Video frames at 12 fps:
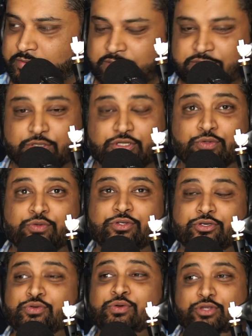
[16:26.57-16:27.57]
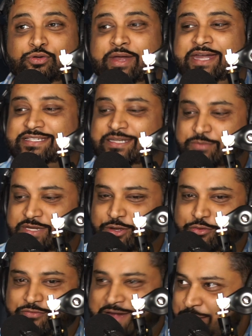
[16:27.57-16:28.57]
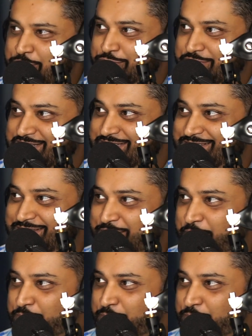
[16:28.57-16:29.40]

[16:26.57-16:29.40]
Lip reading: Dude, you had something go viral recently, right?